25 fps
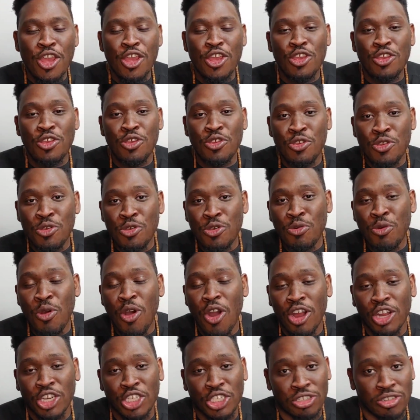You
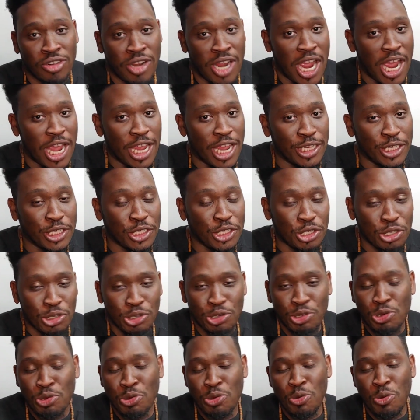are trying
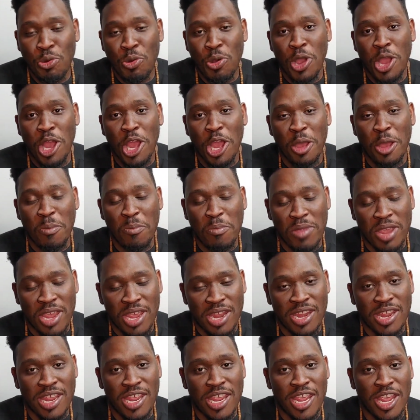too
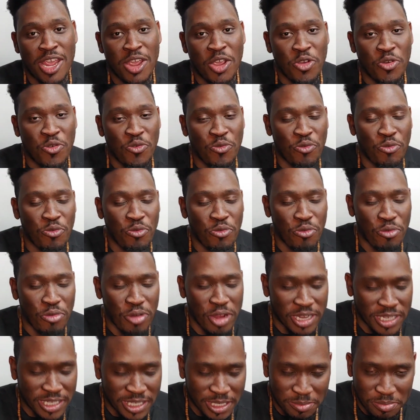many
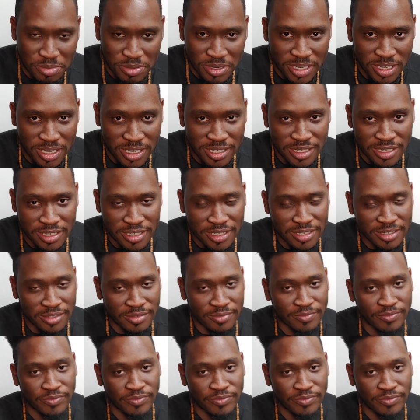recipes.